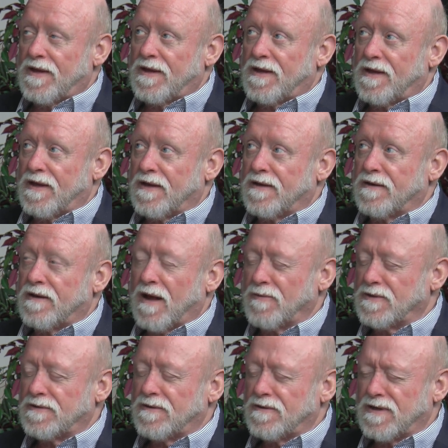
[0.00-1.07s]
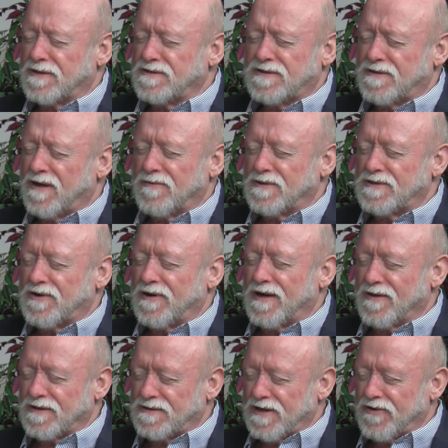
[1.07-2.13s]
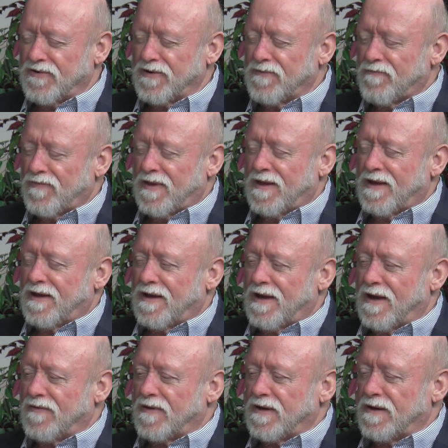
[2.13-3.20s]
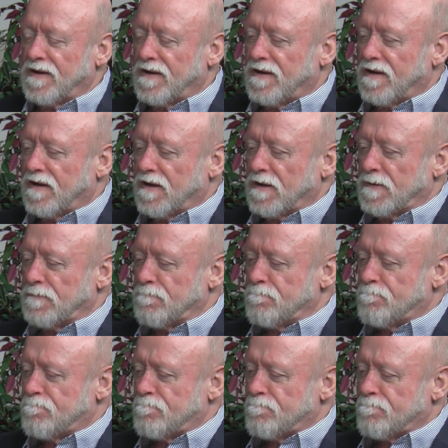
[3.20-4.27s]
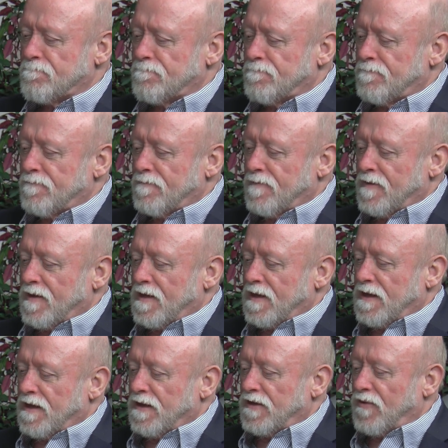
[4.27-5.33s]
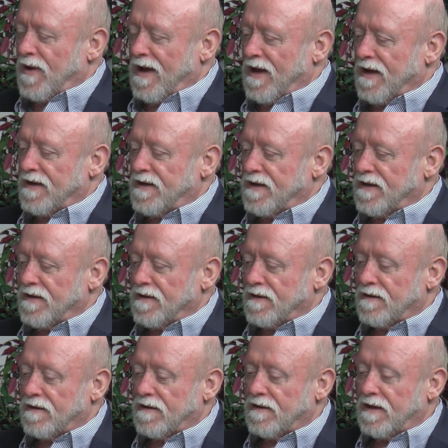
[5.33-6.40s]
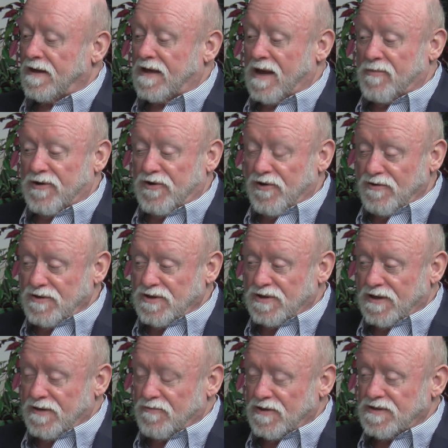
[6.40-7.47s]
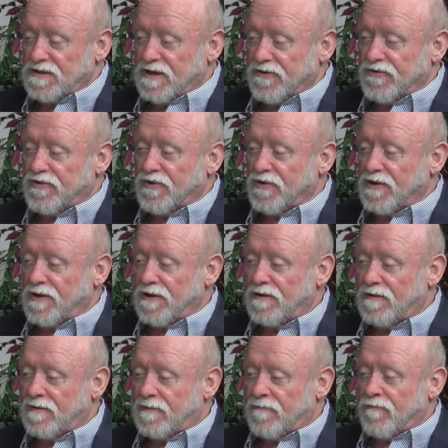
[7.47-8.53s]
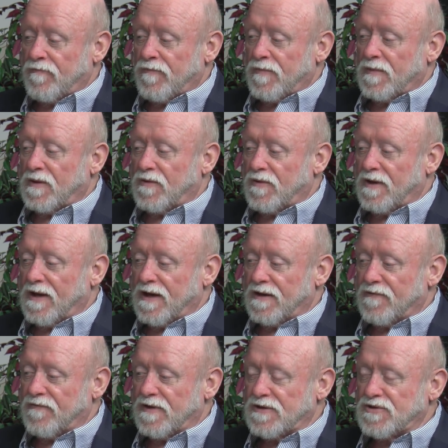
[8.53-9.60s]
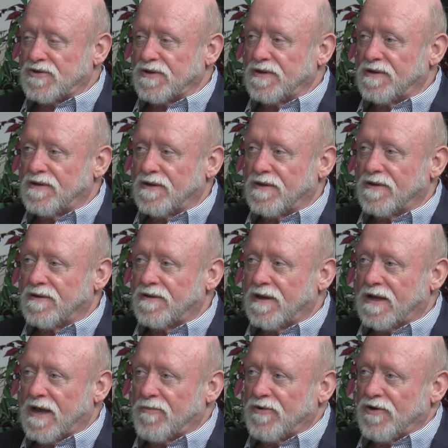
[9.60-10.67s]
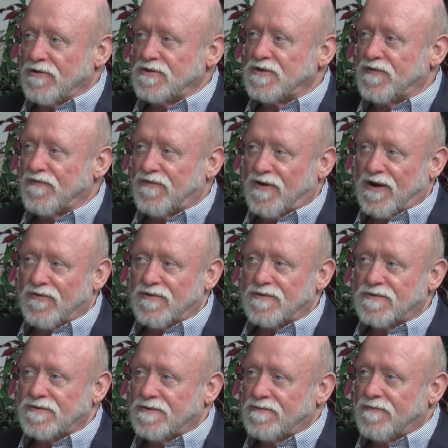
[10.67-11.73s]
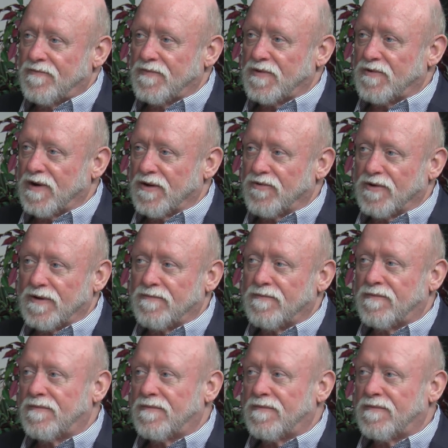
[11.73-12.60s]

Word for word: And I mean, not, I mean, sorry, Alexandria. Alexandria. And then um, you had in in Cappadocia, in what's now Turkey, you had eventually the the Cappadocian fathers, Gregory